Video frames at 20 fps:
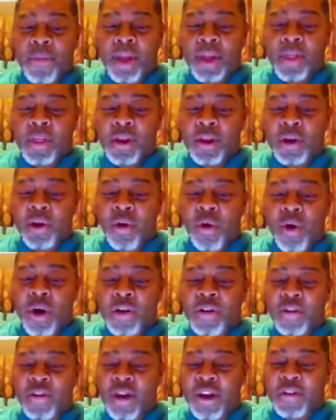the
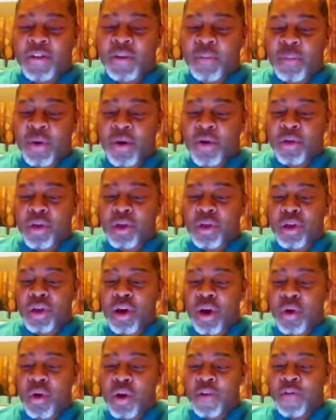Lord said to Moses,
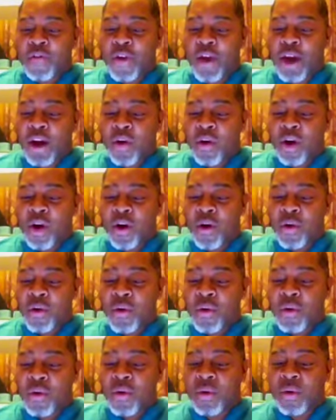"Go to Pharaoh."
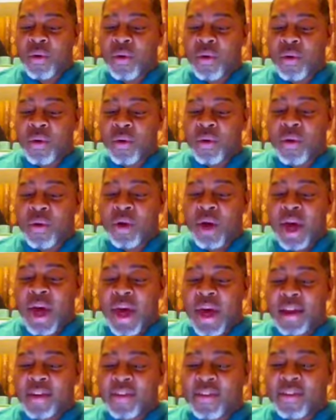
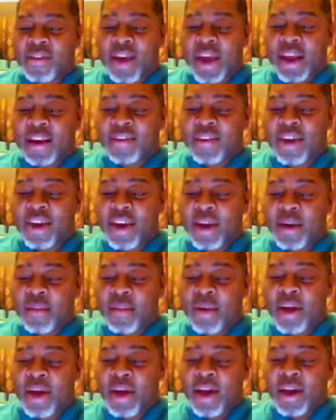and say to
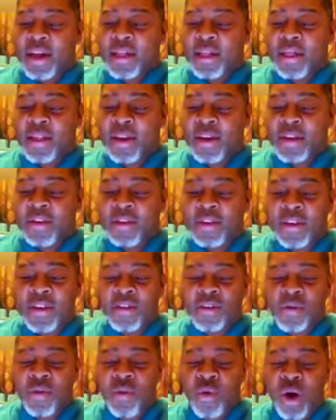him, This
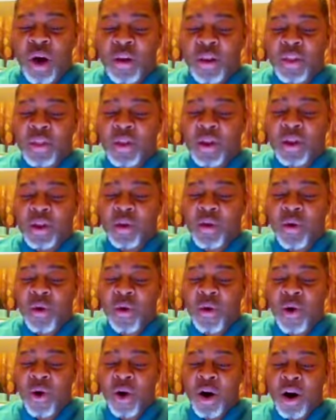is what the
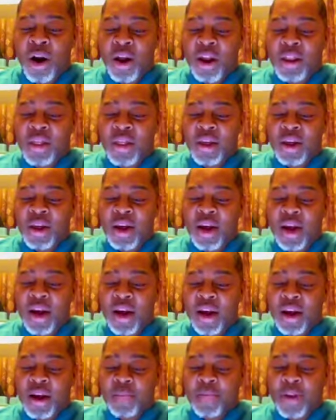Lord, the
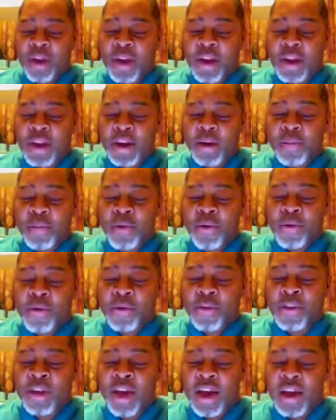God of the Hebrews,
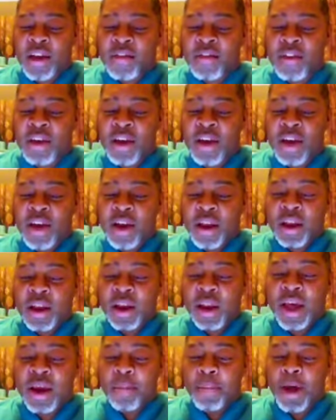says
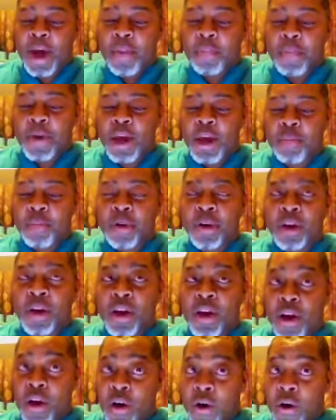Let my people
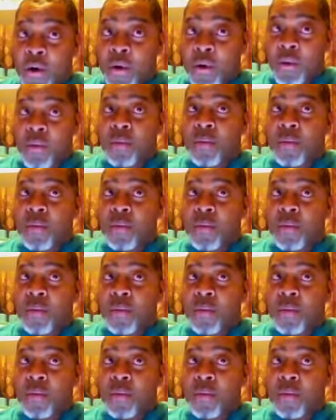go.